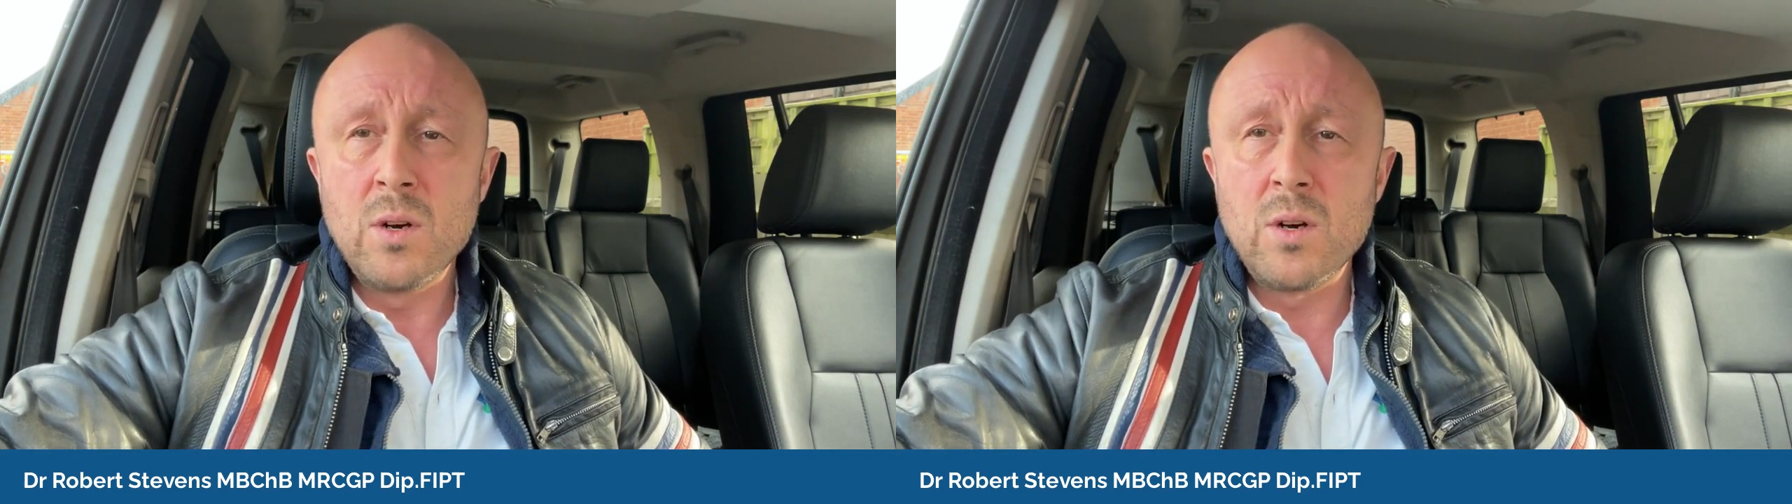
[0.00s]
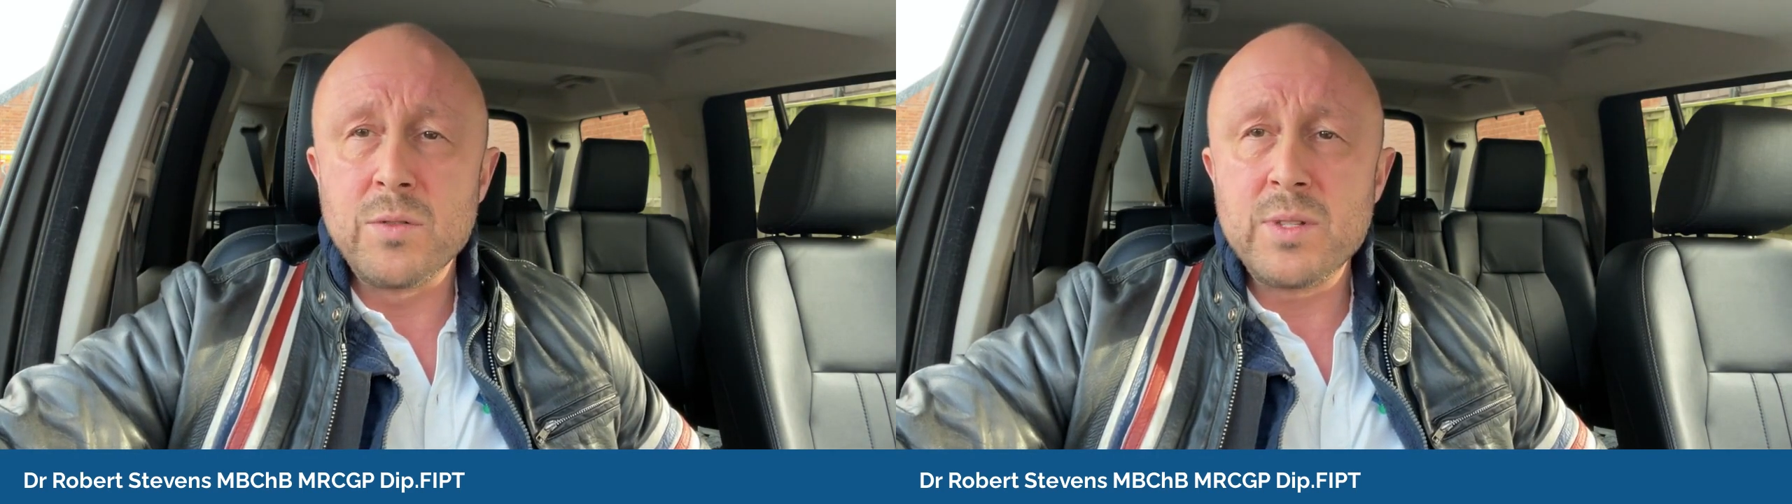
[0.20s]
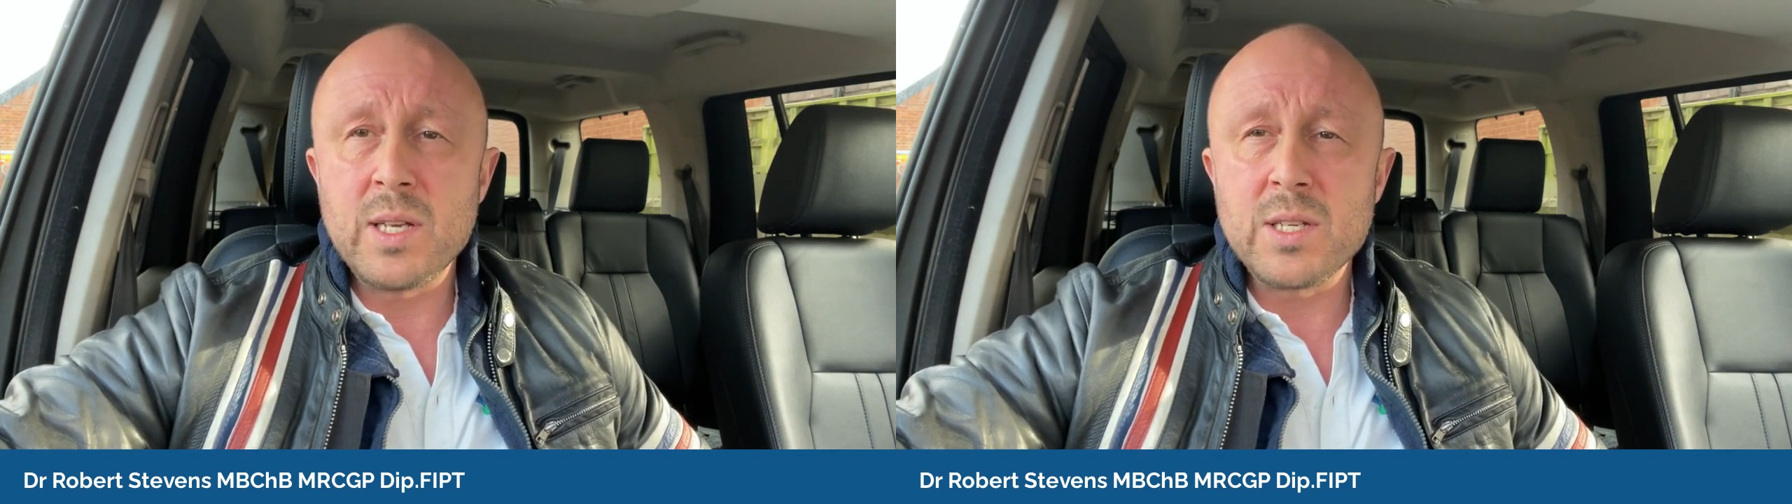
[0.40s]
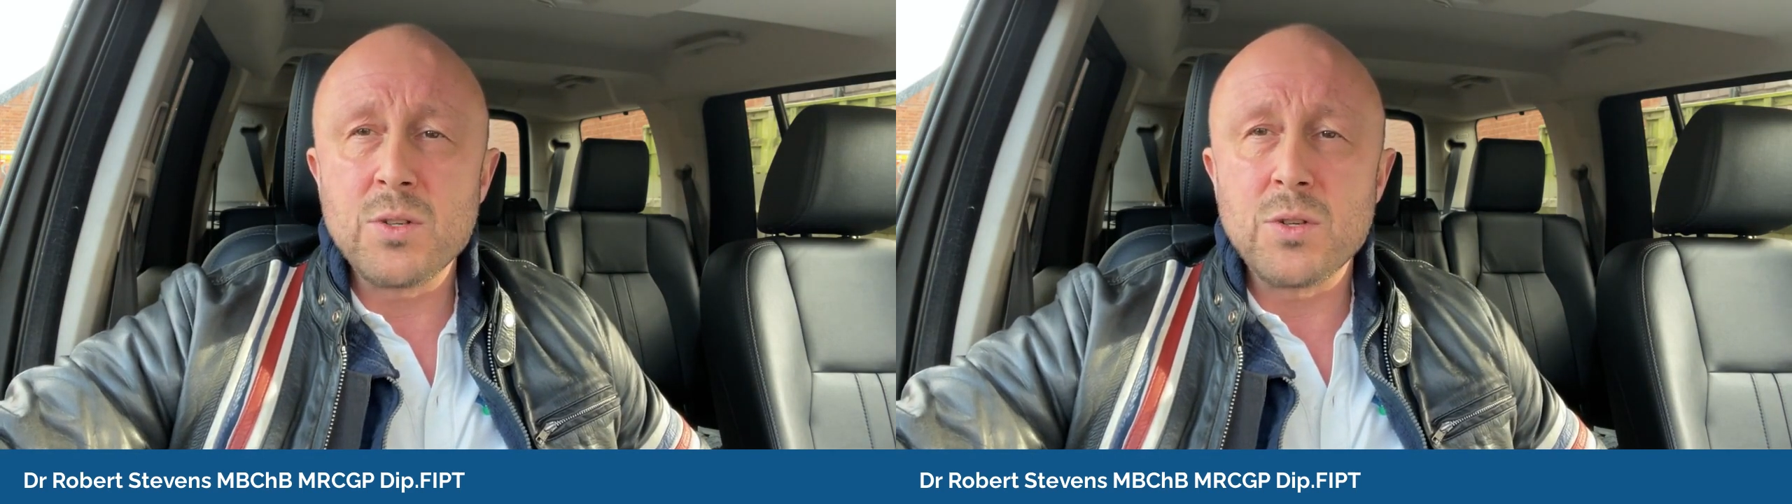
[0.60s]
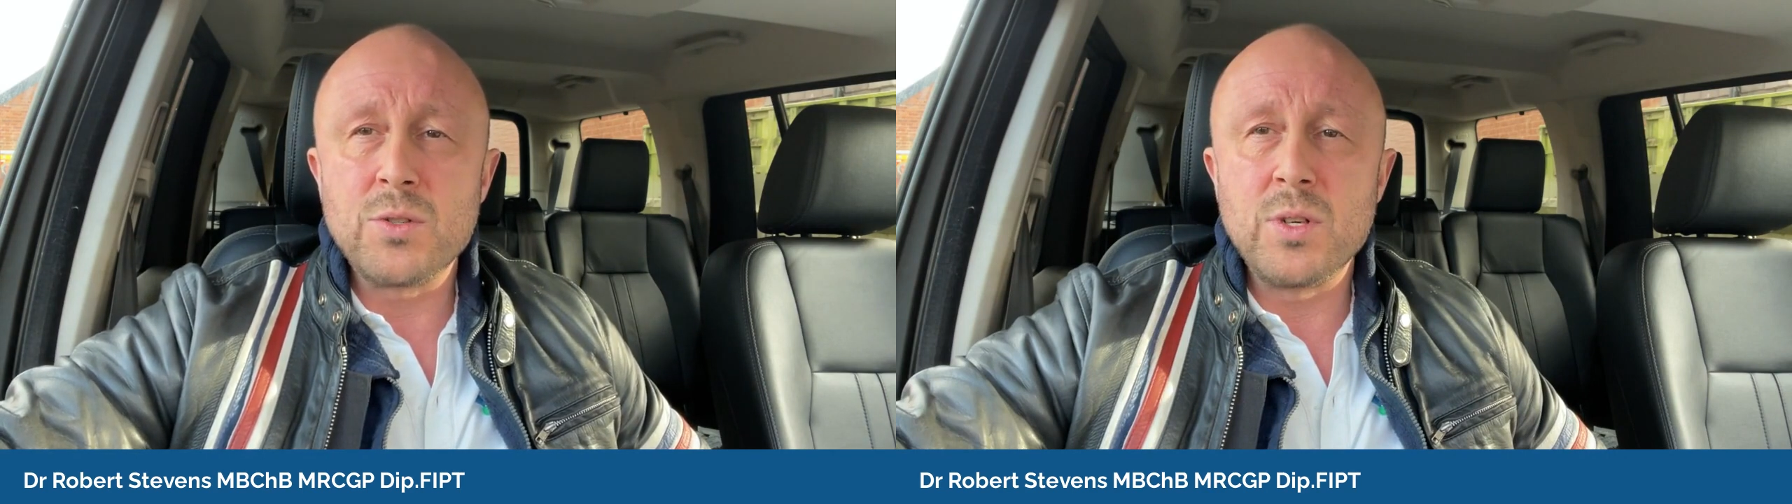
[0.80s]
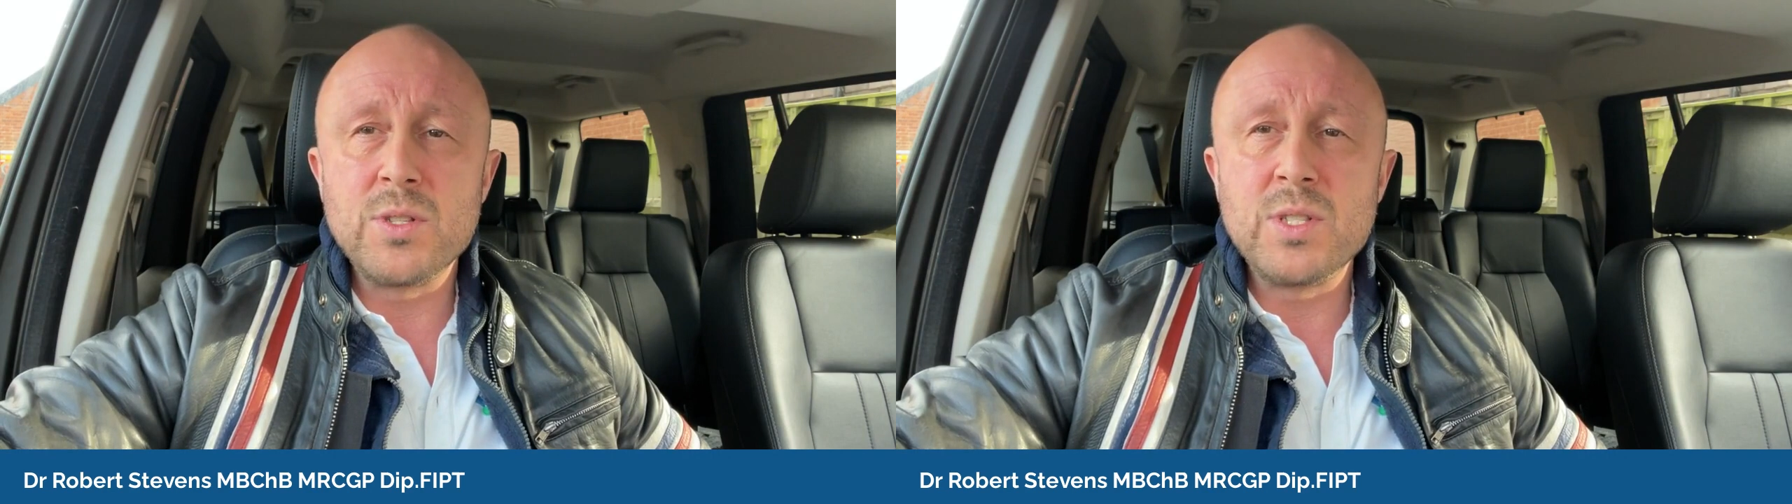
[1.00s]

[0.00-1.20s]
of testosterone,